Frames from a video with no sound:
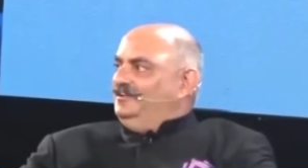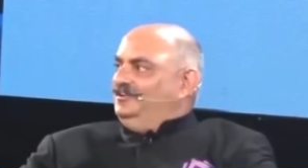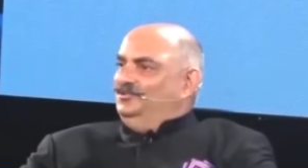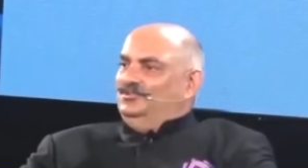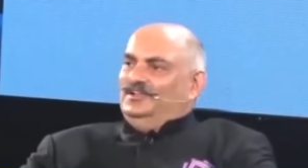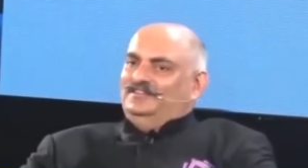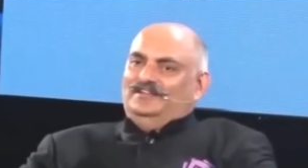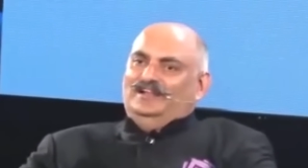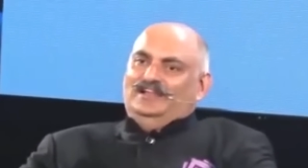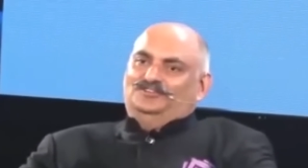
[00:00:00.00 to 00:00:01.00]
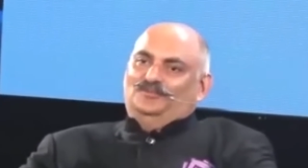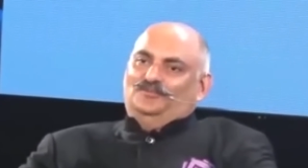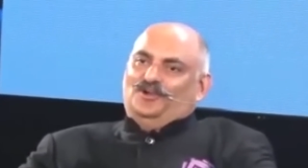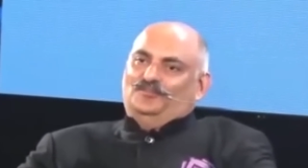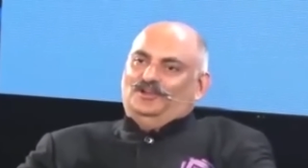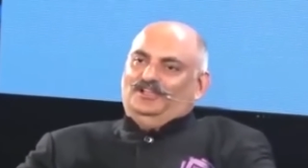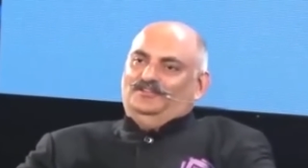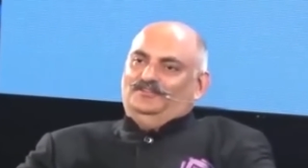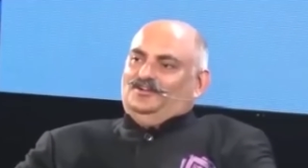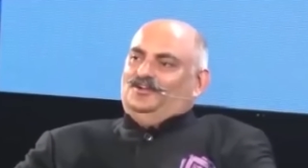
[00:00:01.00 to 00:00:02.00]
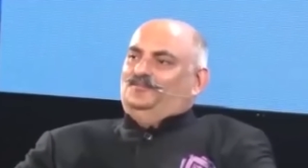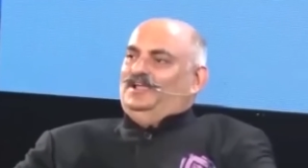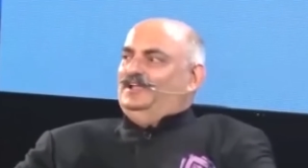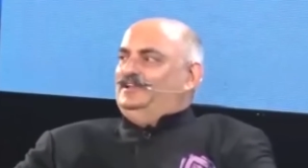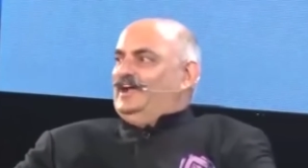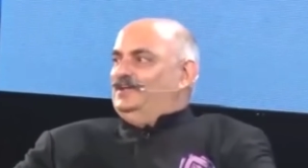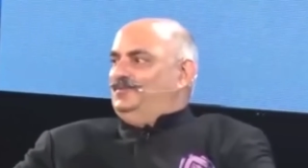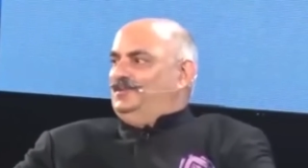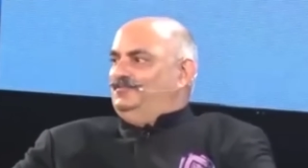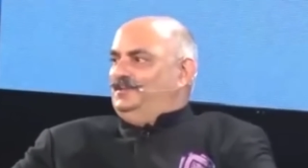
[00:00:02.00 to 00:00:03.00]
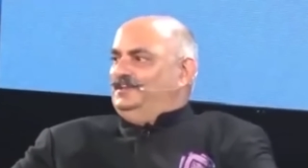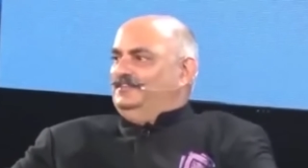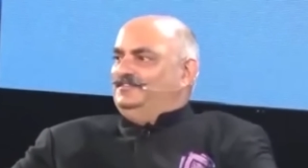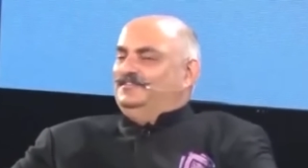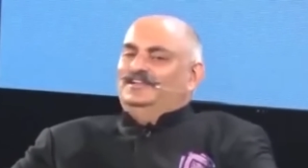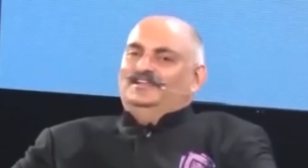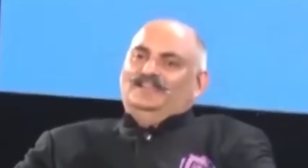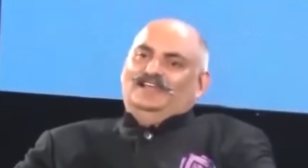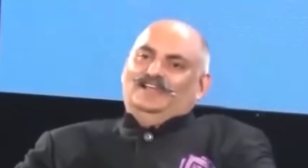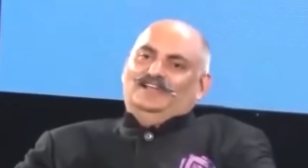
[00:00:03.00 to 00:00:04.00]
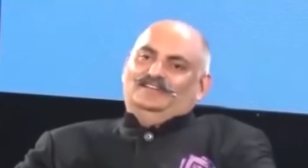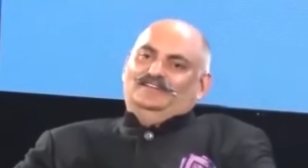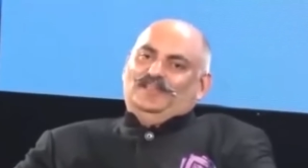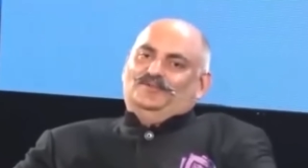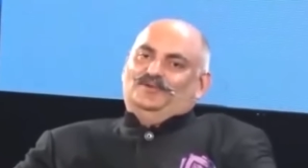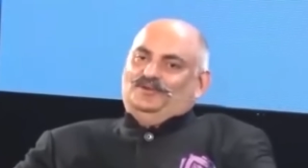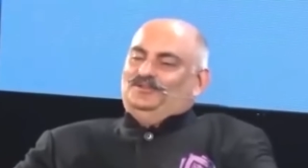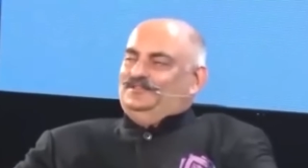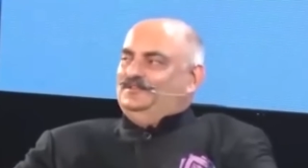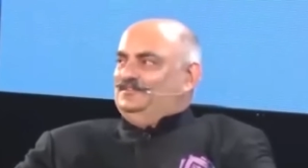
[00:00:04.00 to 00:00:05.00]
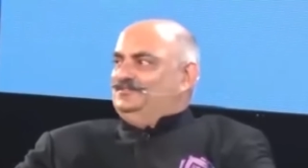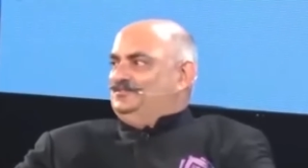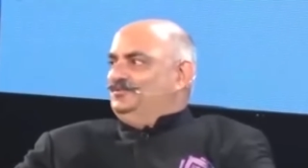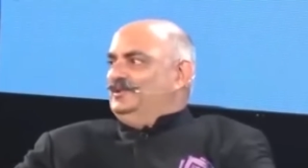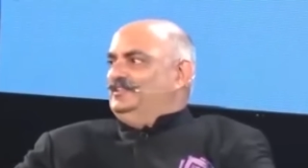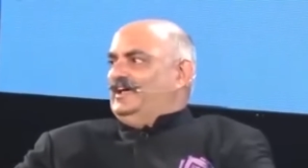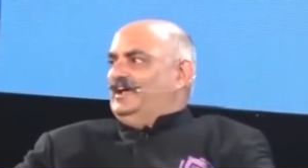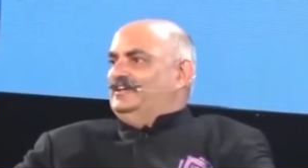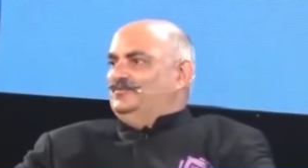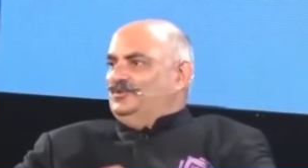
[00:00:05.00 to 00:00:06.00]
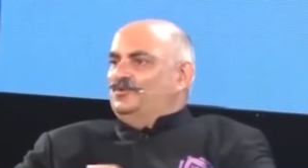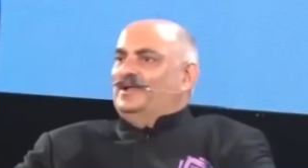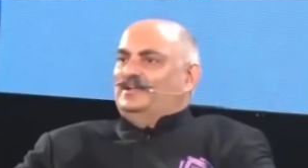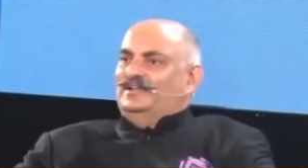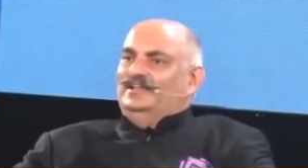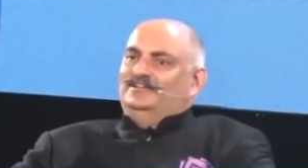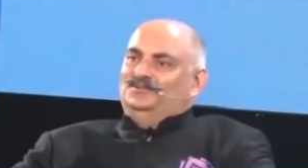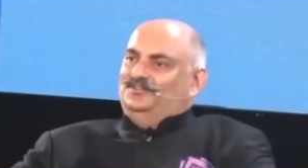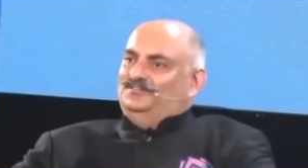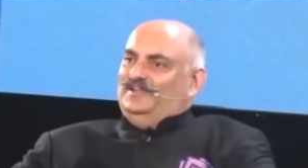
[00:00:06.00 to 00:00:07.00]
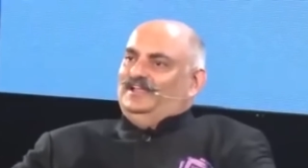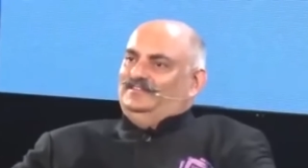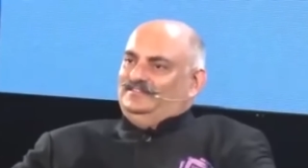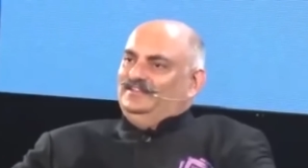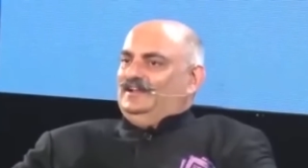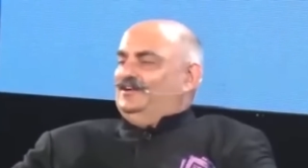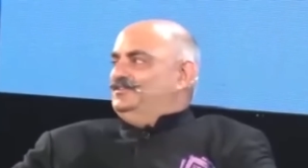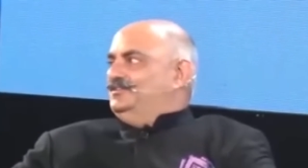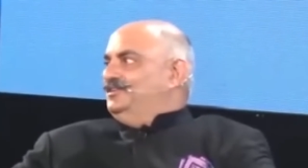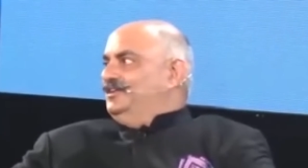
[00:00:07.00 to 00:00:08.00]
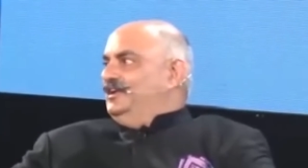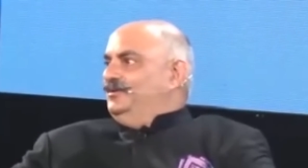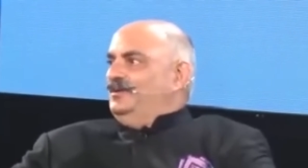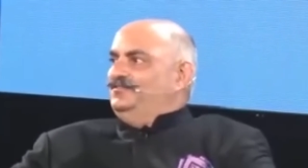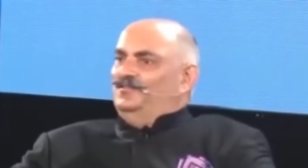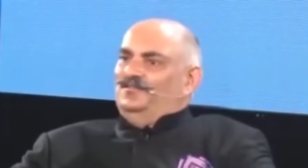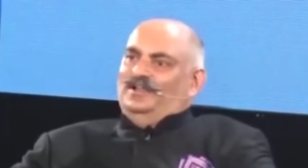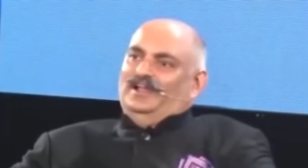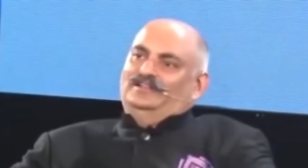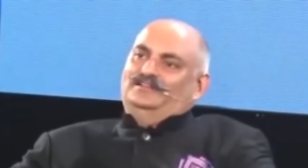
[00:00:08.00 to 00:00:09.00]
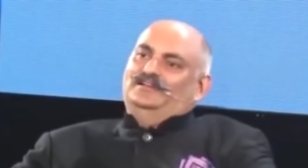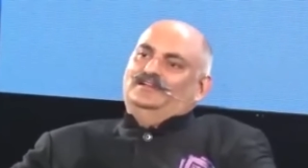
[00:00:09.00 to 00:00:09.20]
using his intellectual property, not paying any IP fees. And I wanted to just truly thank him directly to his face that I was eternally grateful for that.